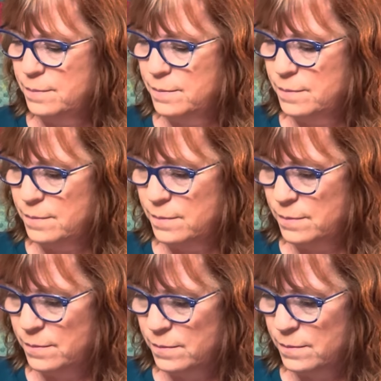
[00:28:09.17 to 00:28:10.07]

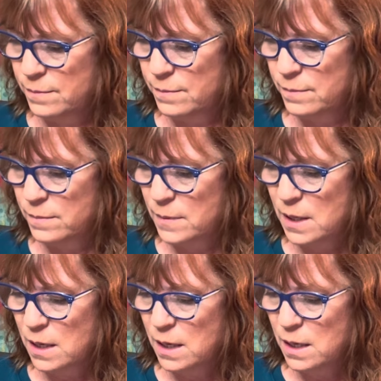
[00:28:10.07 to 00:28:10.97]
Nobody speaks.